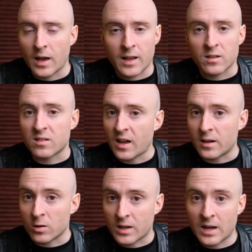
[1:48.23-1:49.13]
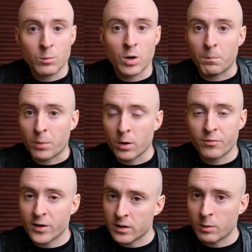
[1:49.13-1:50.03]
and set your camera up
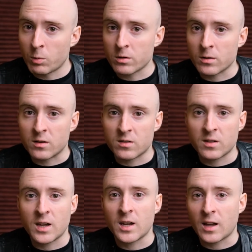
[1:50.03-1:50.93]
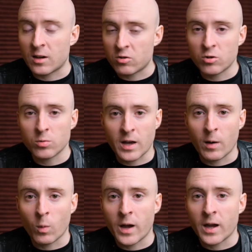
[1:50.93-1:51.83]
perfectly when you're in the scene and shoot
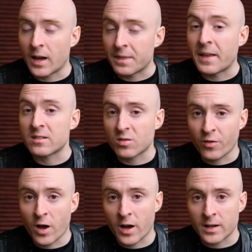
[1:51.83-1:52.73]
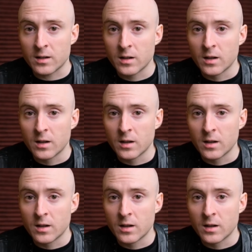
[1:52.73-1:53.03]
that way, and that's fine.